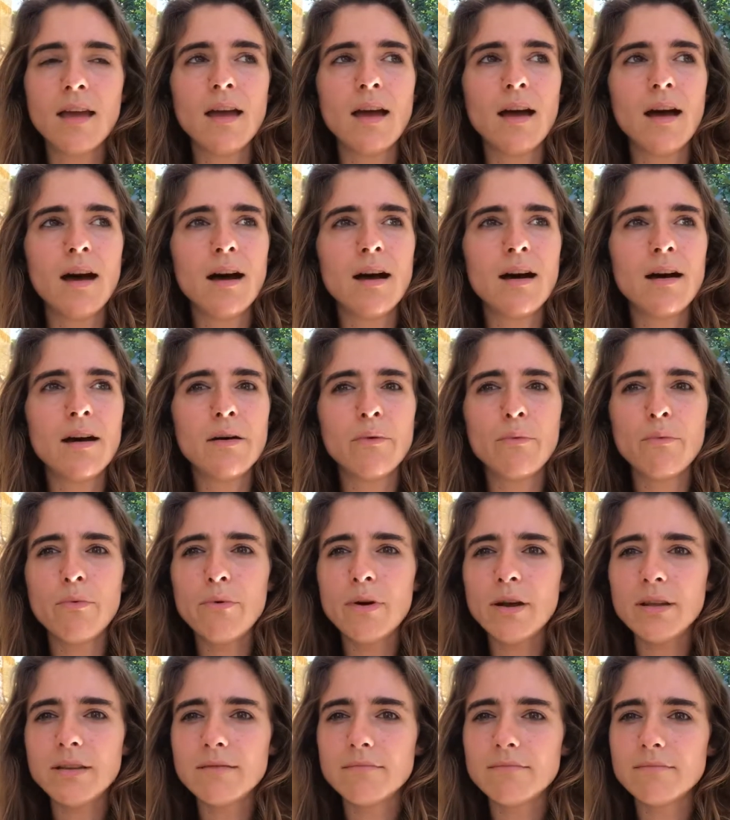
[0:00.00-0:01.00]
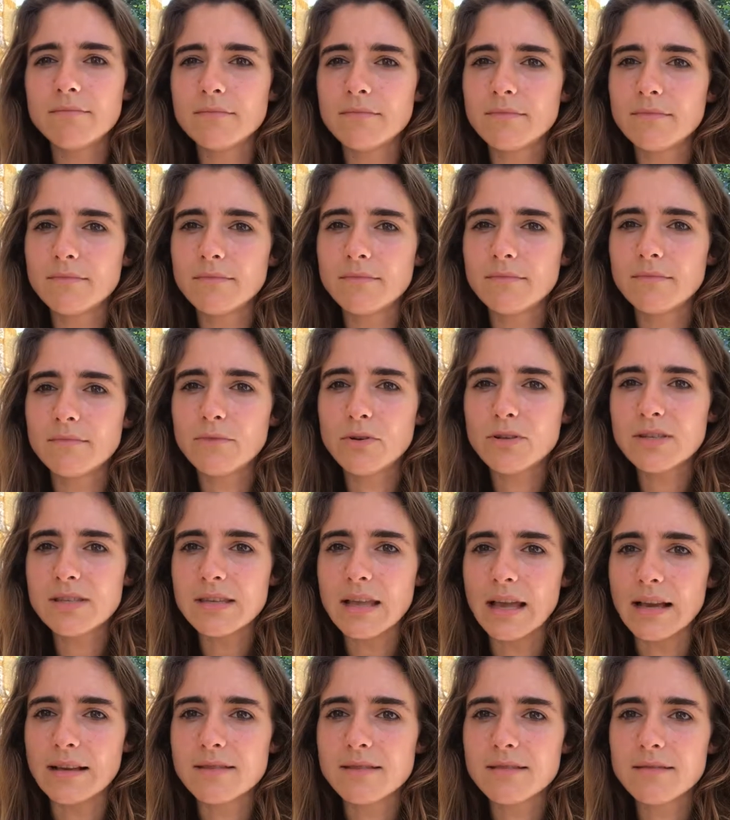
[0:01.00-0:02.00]
What's
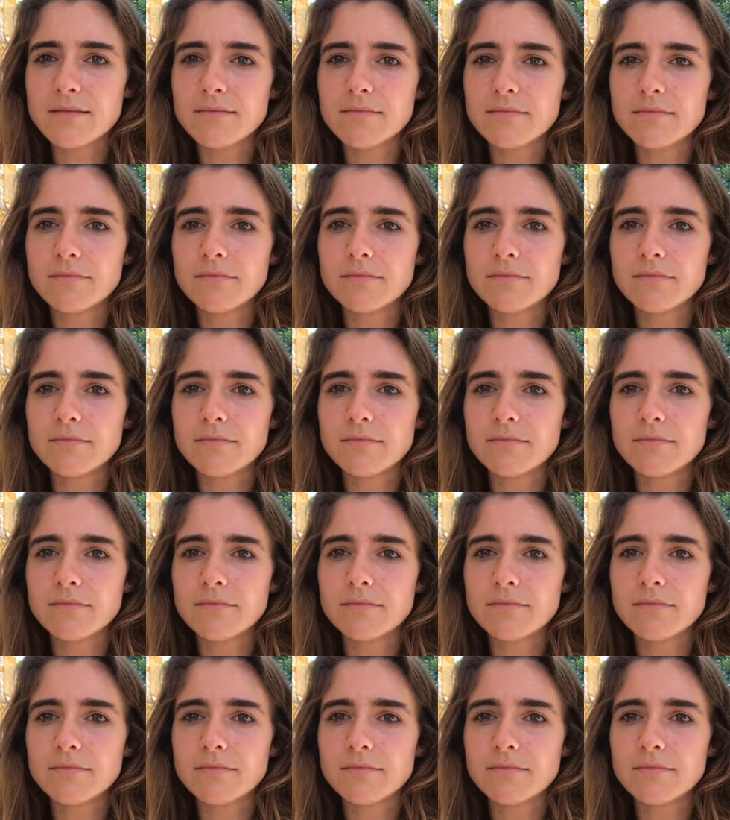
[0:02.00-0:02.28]
next?